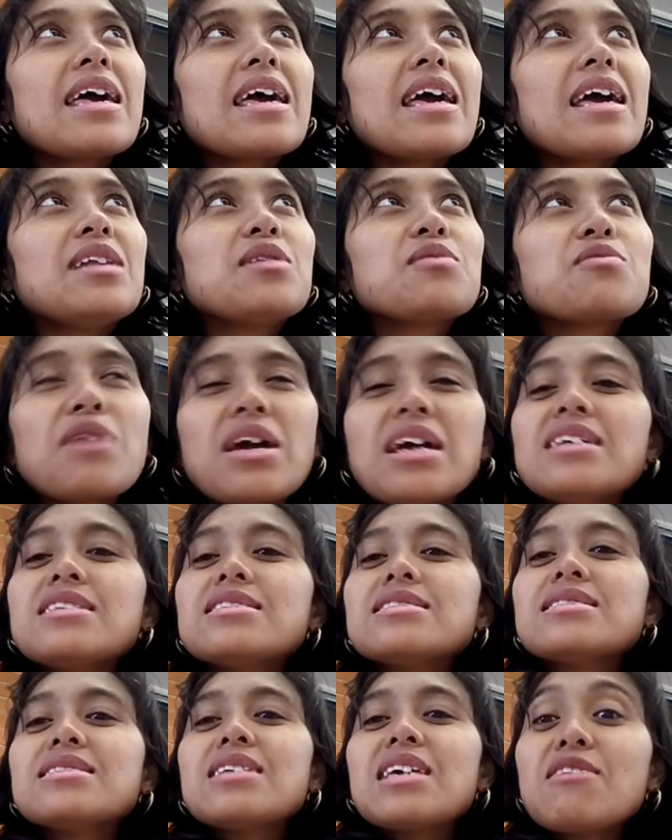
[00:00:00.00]
and
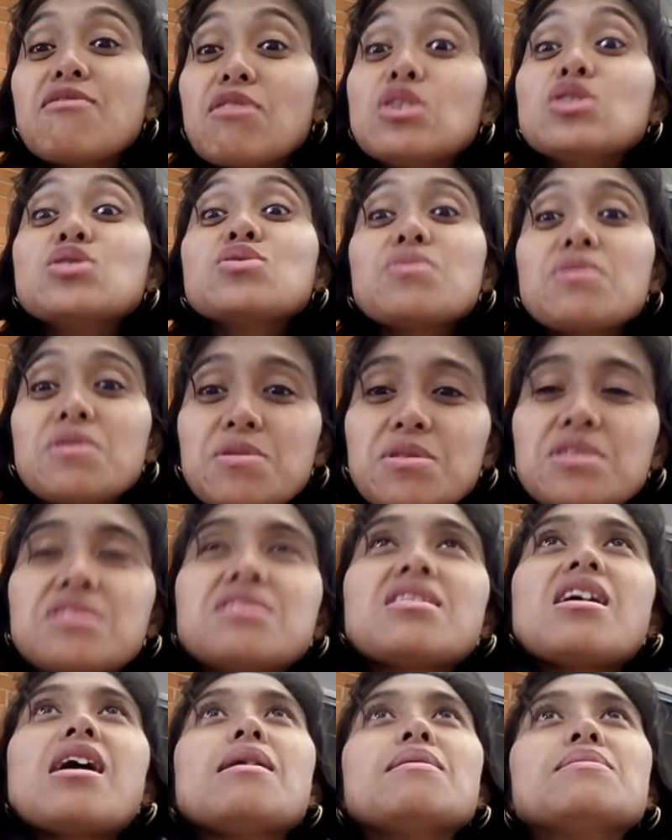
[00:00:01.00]
rains eventually
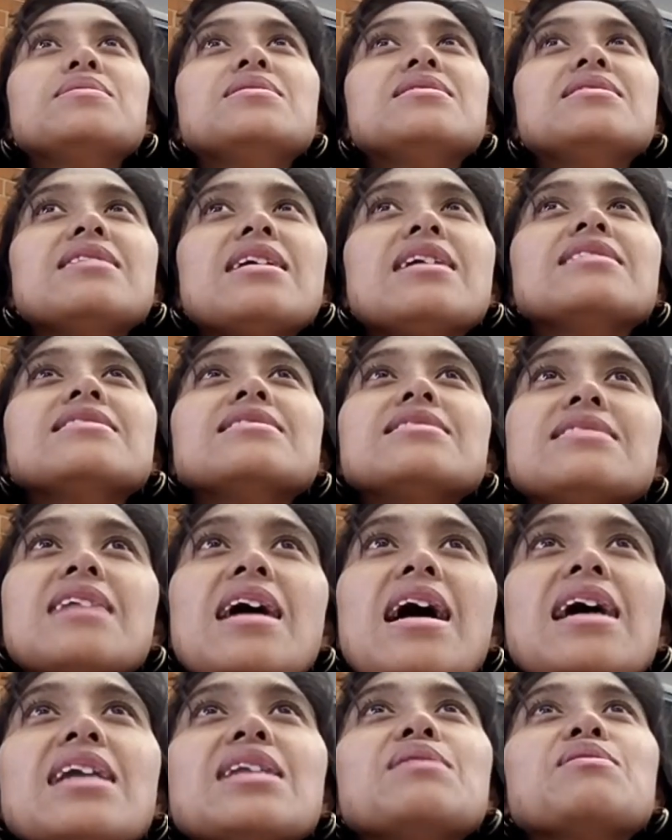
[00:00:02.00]
stops, and
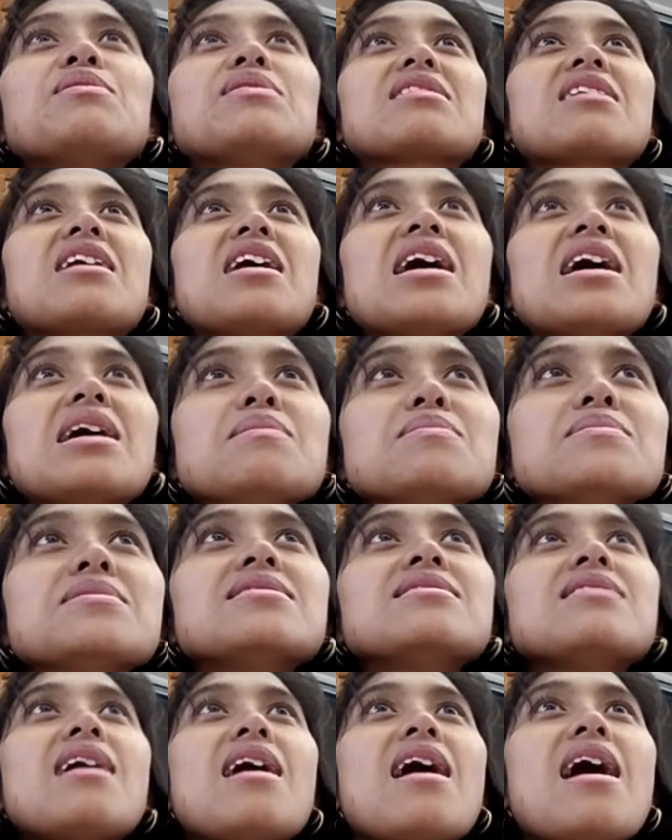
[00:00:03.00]
sun will
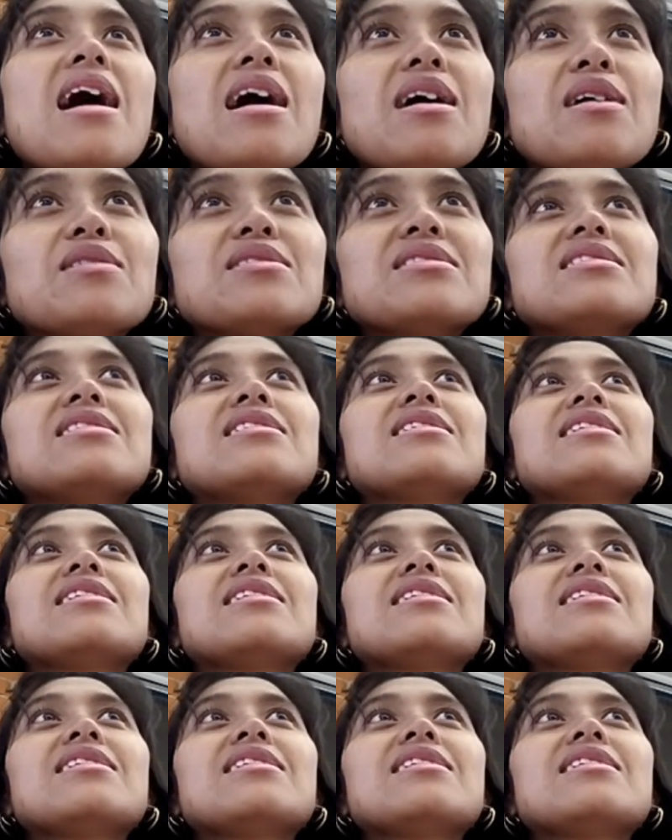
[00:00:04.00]
comes out